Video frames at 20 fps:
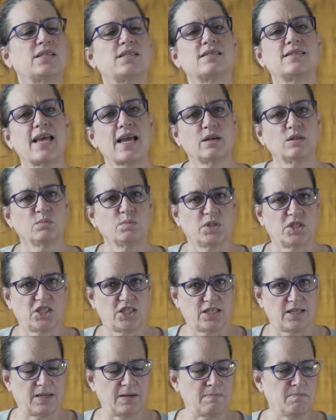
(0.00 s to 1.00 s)
Sound
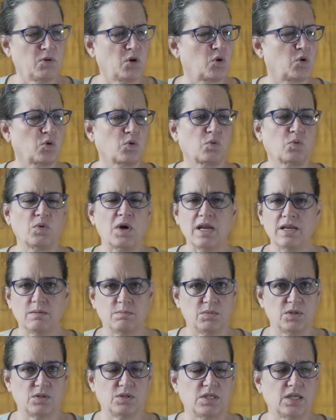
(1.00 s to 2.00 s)
Machine.
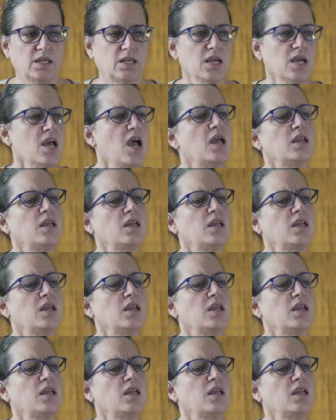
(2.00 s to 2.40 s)
Great music.